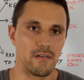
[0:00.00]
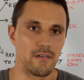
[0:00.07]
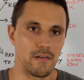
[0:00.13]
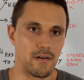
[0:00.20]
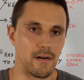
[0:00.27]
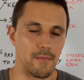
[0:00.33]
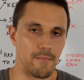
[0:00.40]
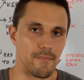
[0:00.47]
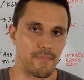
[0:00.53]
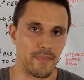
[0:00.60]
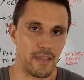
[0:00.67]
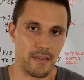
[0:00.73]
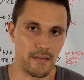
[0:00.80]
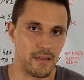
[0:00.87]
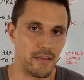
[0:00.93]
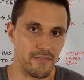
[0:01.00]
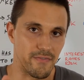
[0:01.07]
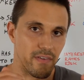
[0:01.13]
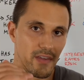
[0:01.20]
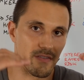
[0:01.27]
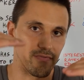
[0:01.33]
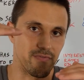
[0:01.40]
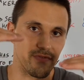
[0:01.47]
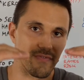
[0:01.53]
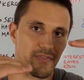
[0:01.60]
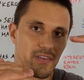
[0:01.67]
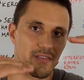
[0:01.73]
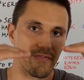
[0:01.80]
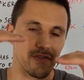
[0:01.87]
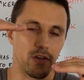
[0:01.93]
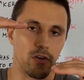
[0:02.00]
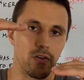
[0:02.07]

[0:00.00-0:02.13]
if the